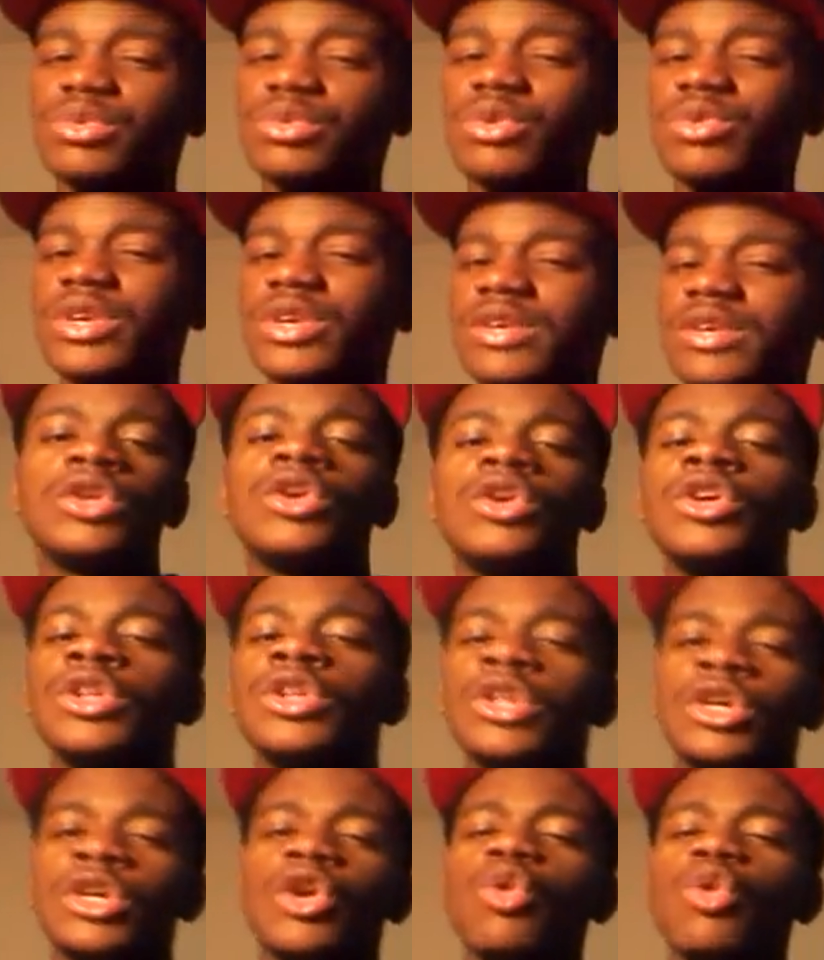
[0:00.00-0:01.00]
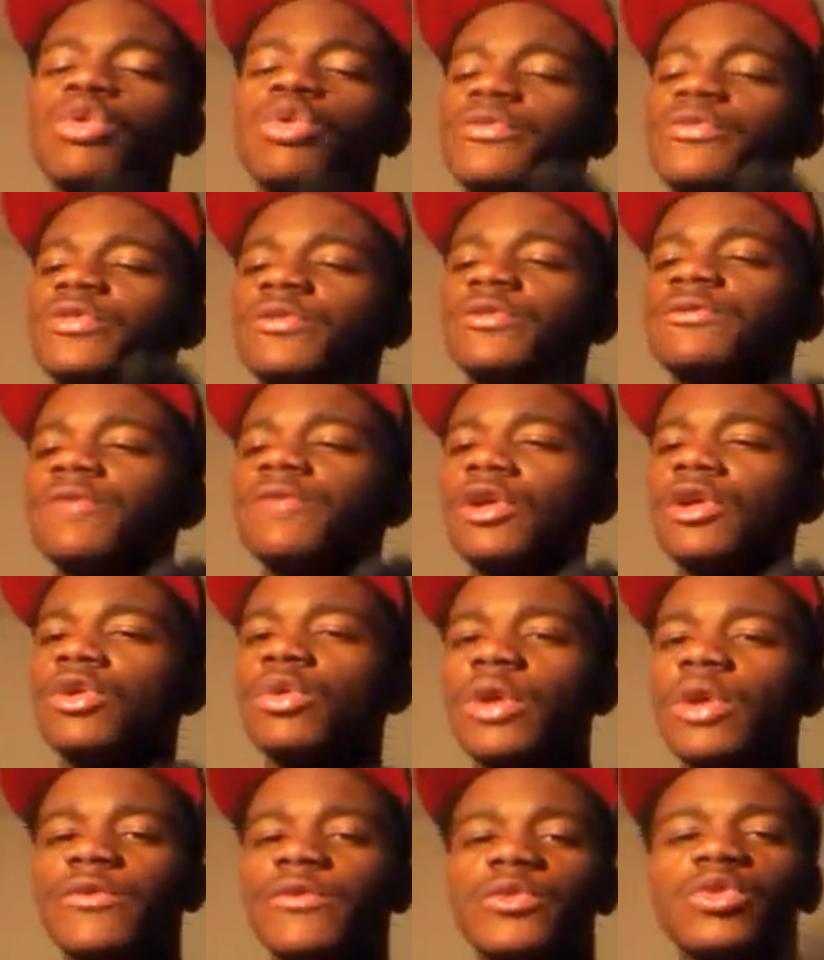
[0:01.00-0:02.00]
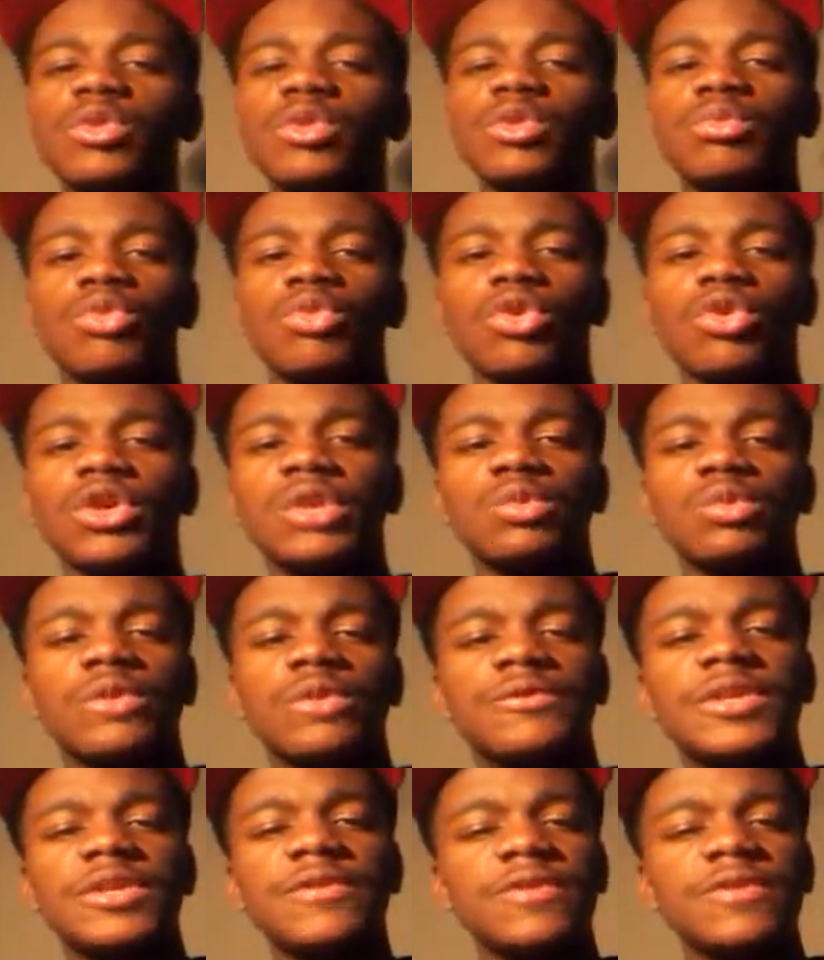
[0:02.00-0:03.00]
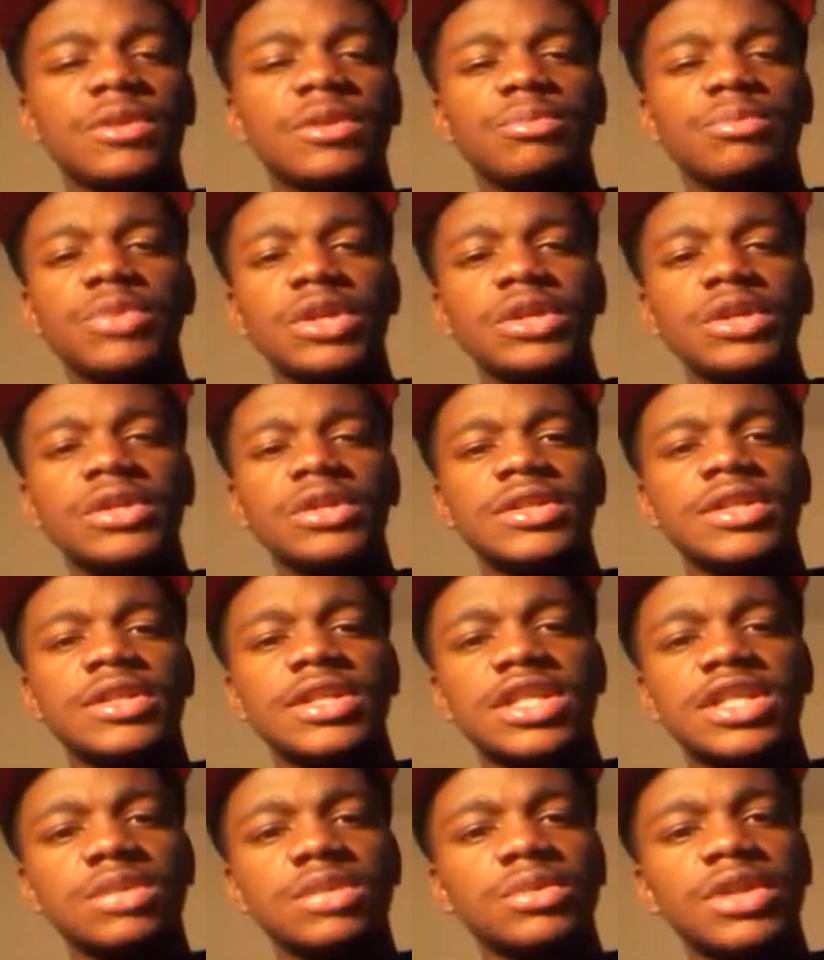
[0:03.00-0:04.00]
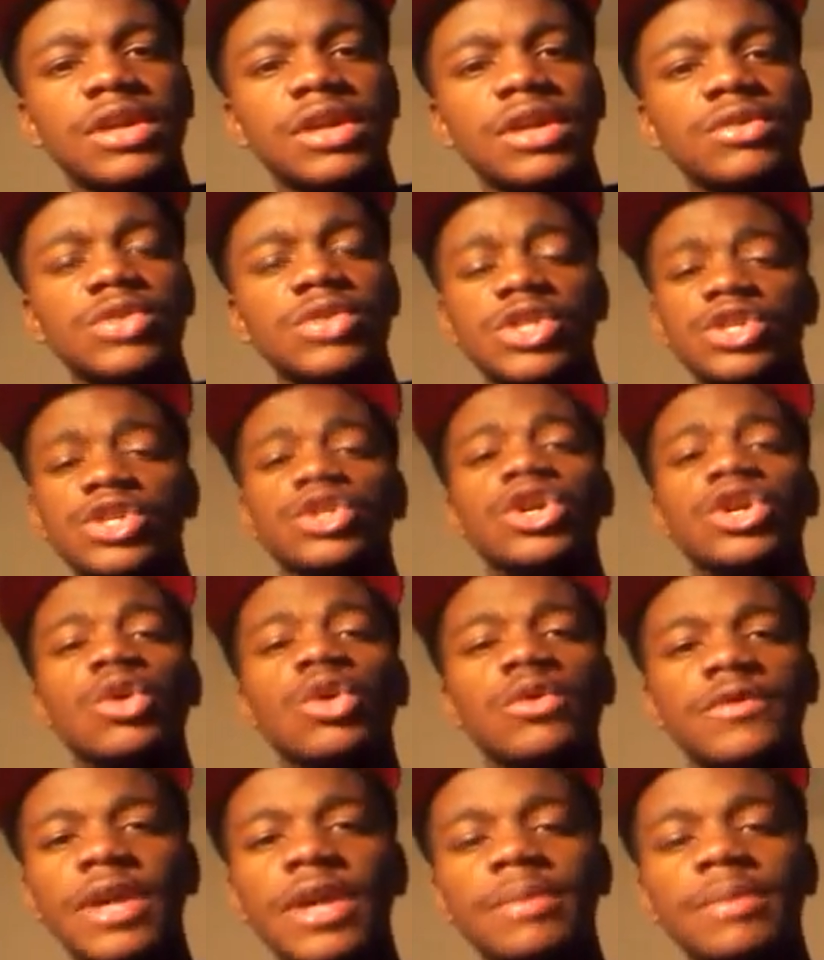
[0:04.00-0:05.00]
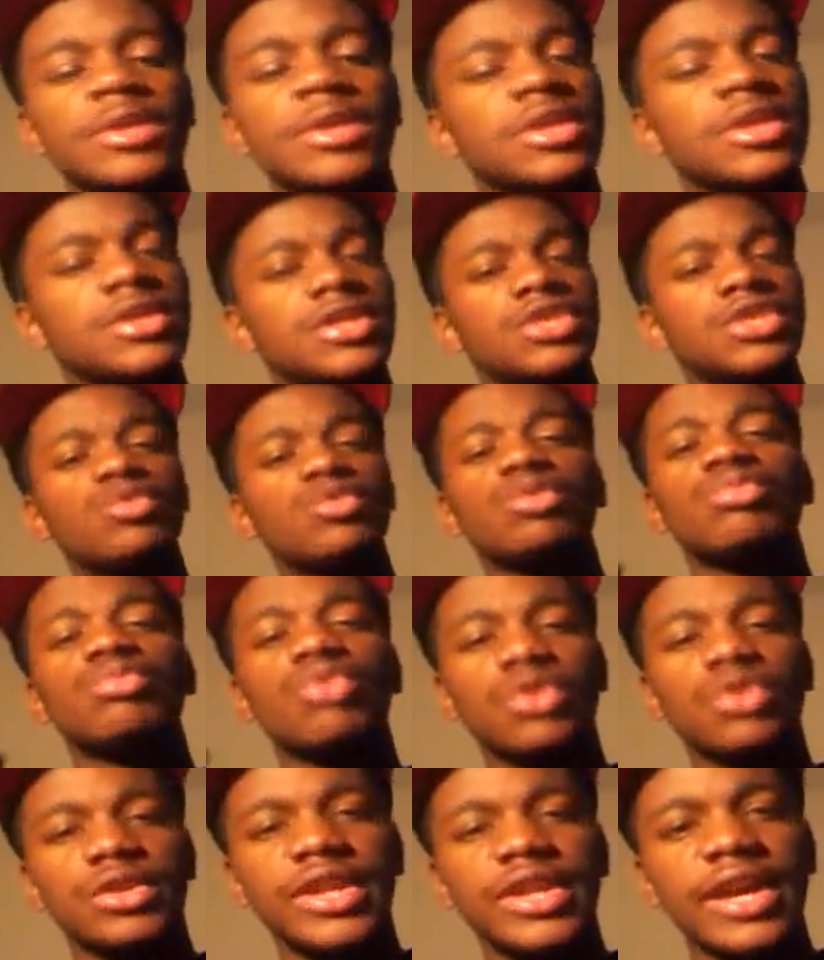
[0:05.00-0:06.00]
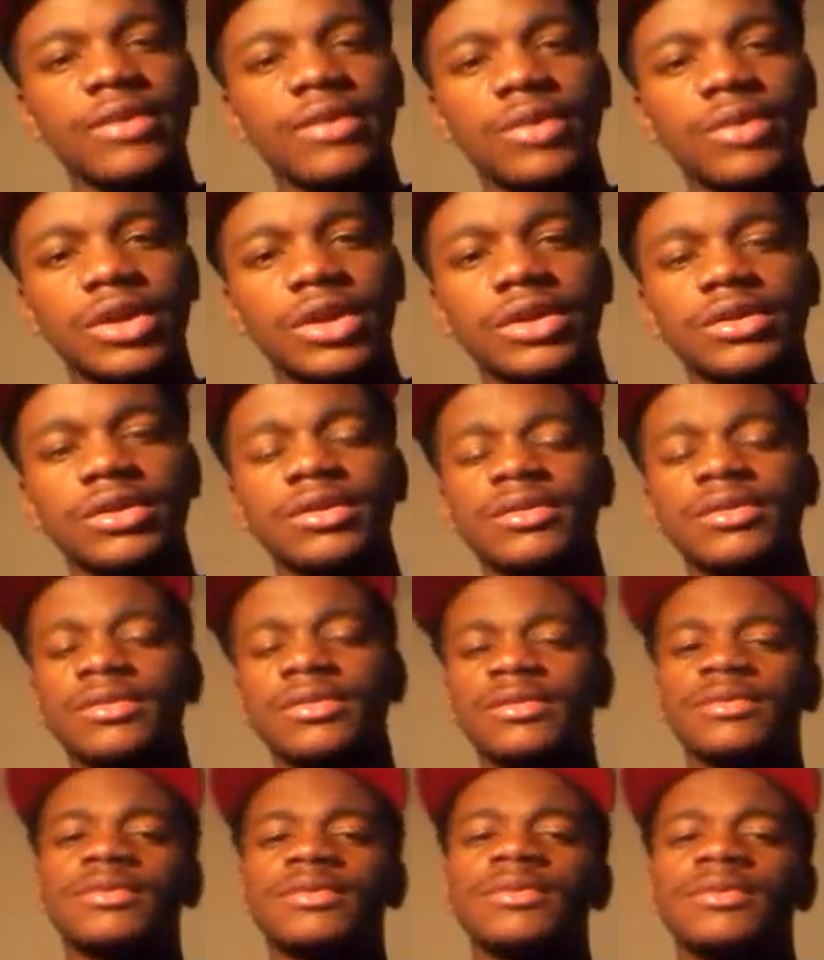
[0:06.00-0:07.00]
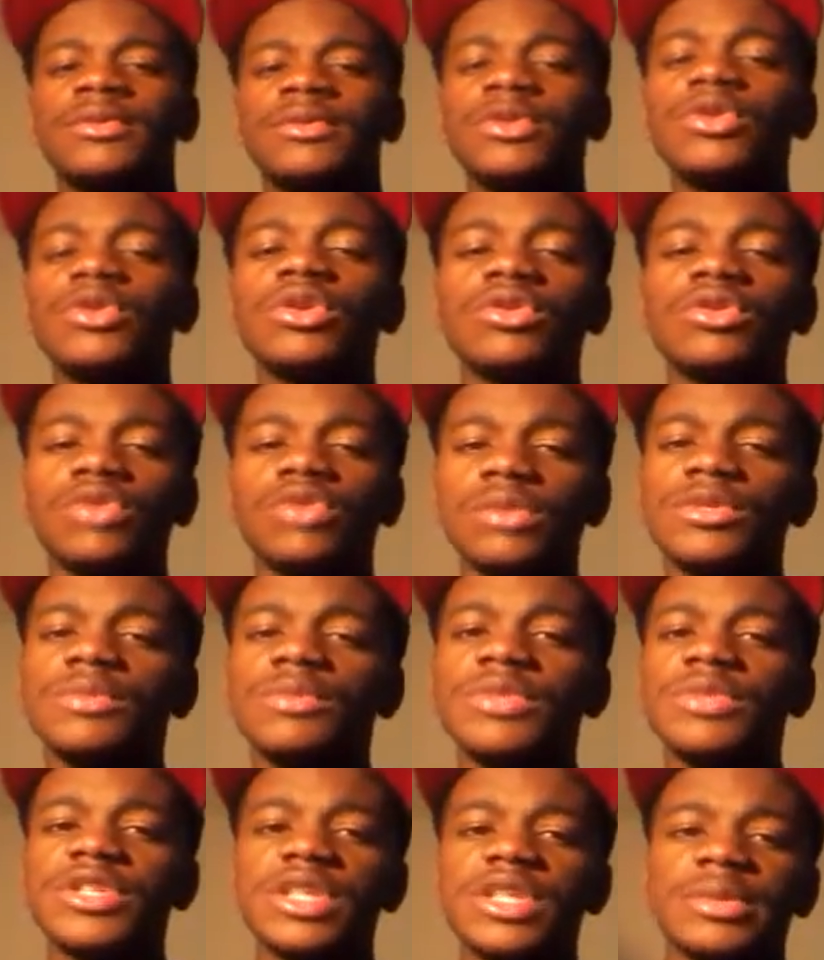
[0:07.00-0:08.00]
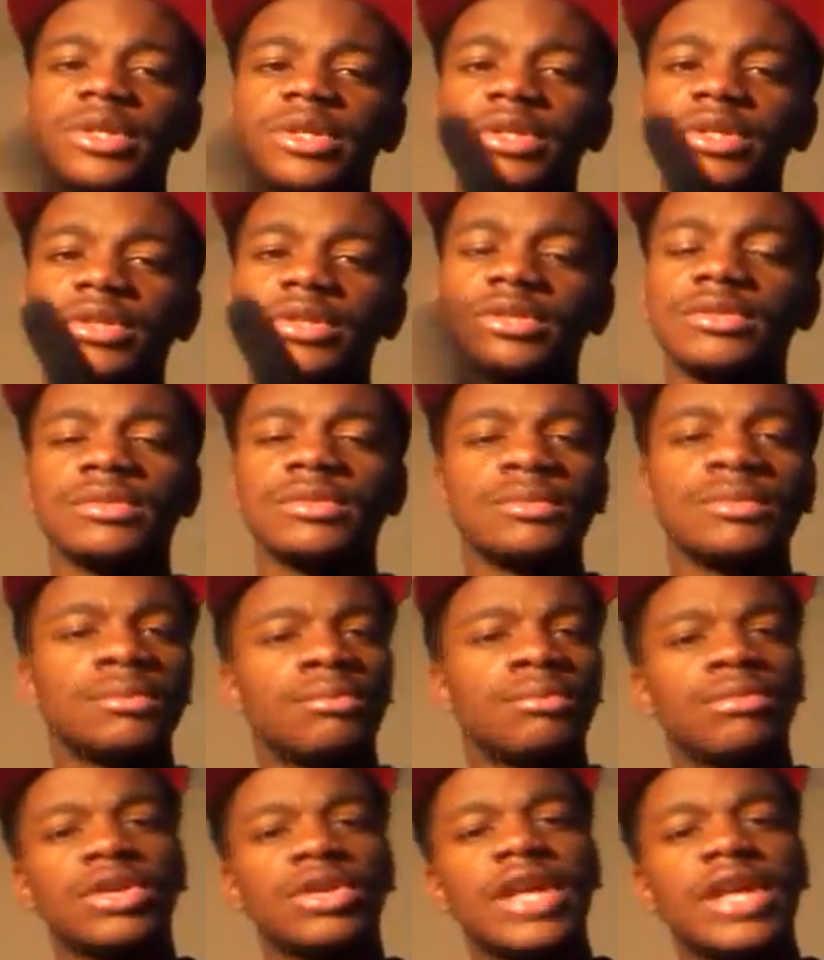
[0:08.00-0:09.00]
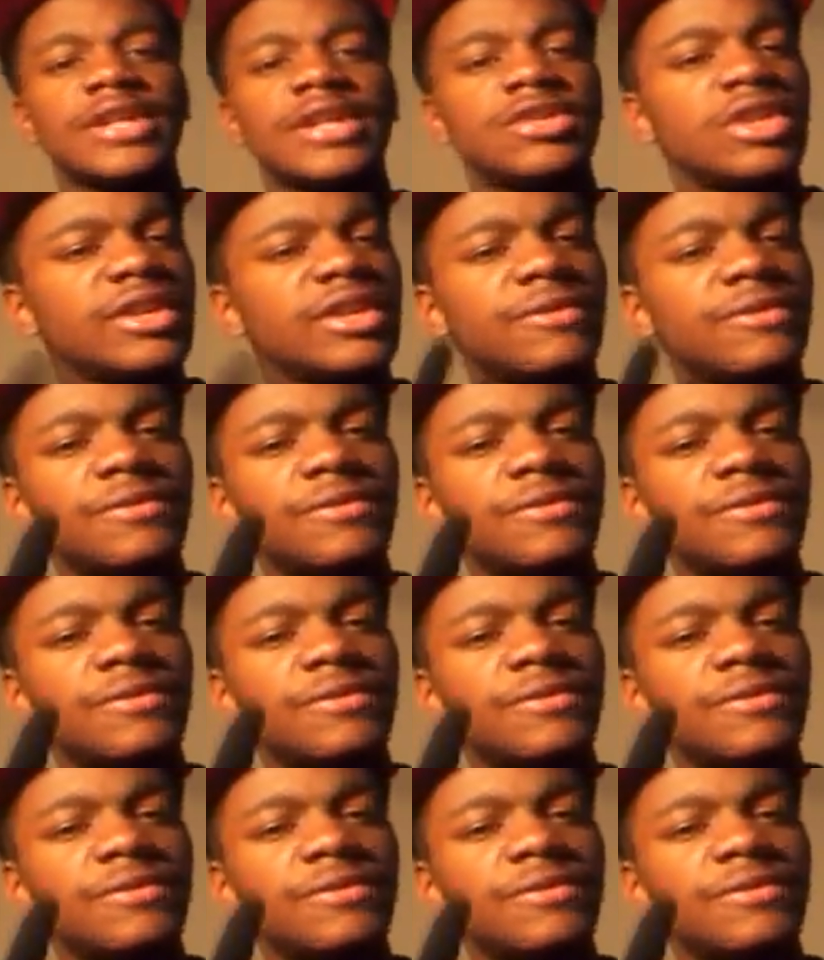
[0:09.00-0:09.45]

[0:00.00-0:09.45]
don't get. Go with your flow. If you were born with different opinions than someone else, you go with that because you were born that way. You're going to grow up to be something good. But like trying to